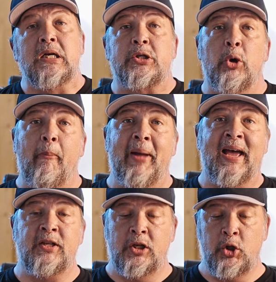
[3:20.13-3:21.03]
So
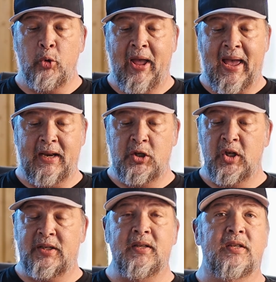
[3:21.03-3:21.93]
imagine you had
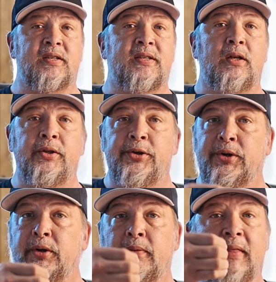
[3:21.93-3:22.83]
just a
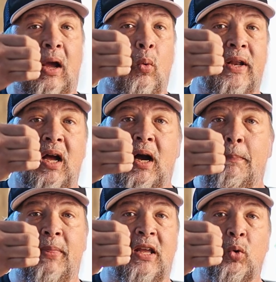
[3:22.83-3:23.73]
cylinder that went
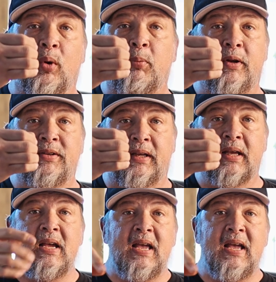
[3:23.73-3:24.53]
up that you were printing,